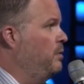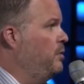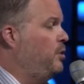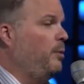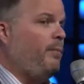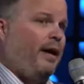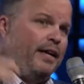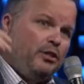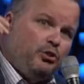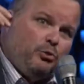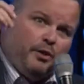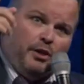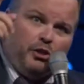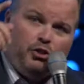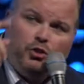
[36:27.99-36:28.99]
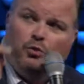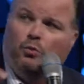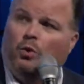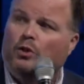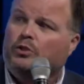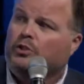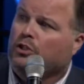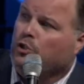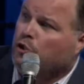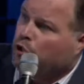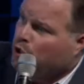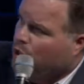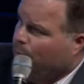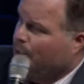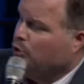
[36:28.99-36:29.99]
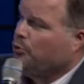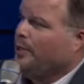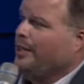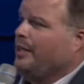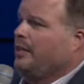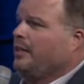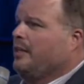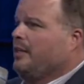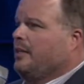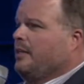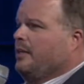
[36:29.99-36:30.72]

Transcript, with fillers: Somebody's treated you worse than you should have been treated.